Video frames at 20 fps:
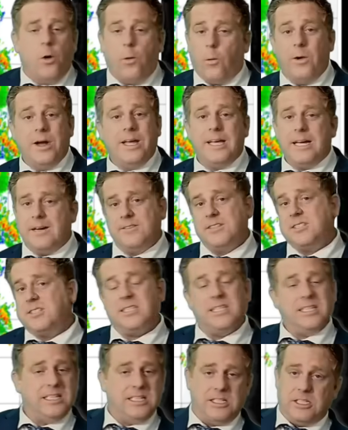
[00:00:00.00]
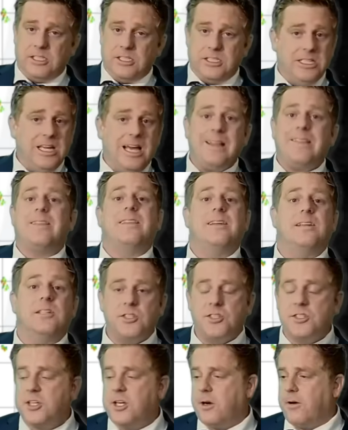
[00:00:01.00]
we have seen yet
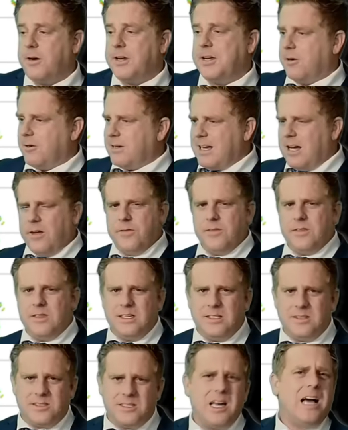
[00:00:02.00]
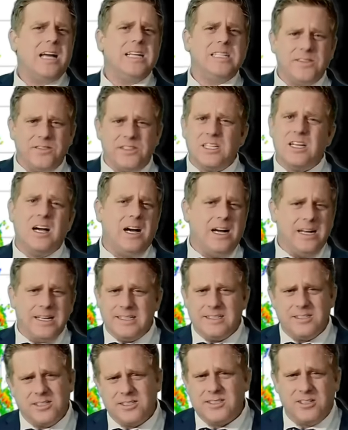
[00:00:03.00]
this year here. Now, the size of the eye
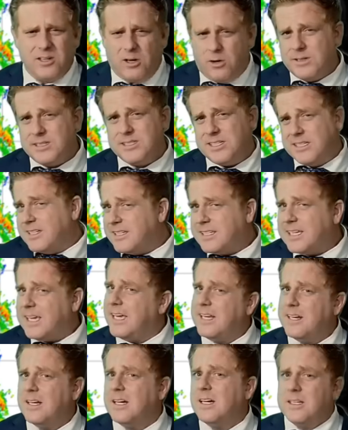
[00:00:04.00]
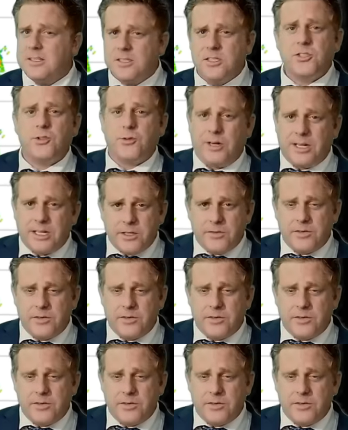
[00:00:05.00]
doesn't always indicate the strength